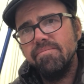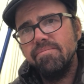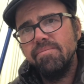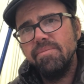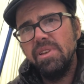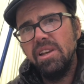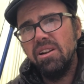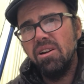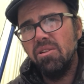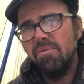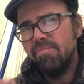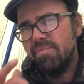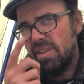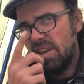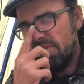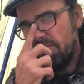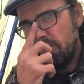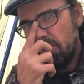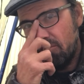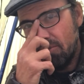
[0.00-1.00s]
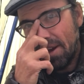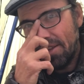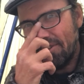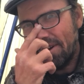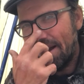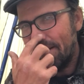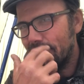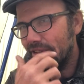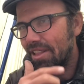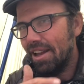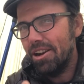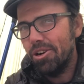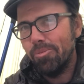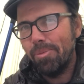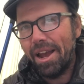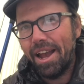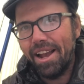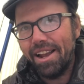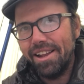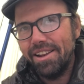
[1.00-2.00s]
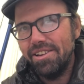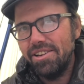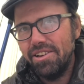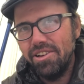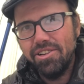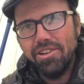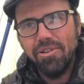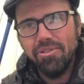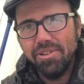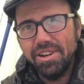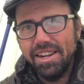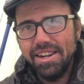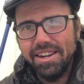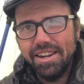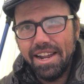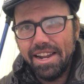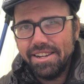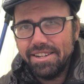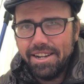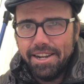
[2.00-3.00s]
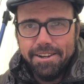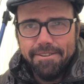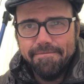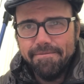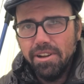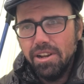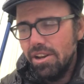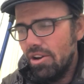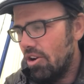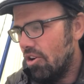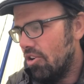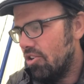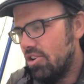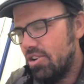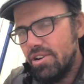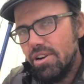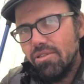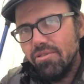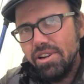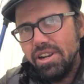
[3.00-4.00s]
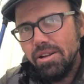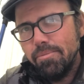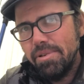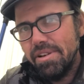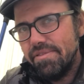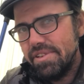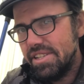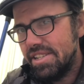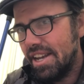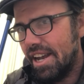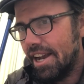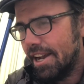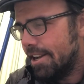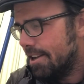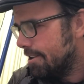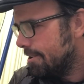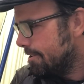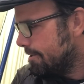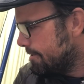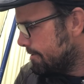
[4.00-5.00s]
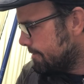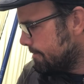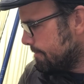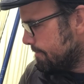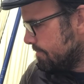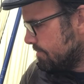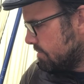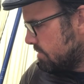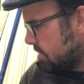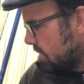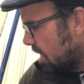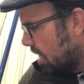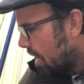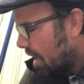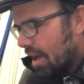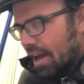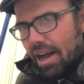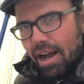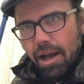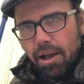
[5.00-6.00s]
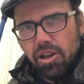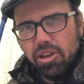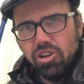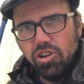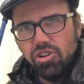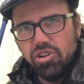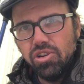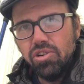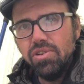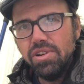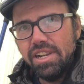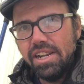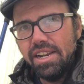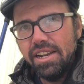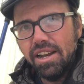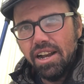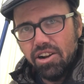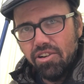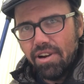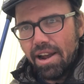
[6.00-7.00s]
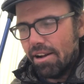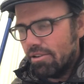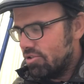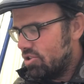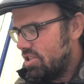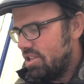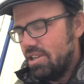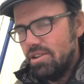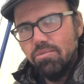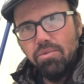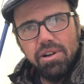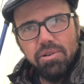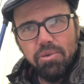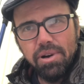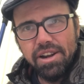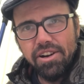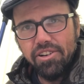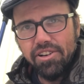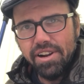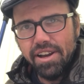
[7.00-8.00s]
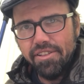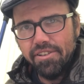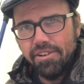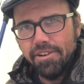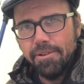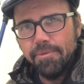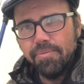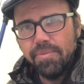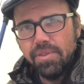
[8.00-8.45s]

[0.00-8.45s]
You know, if you'd rather have a lighter pack and you don't need a net tent or you don't need a bivy sack. You do need a ground sheet one way or another.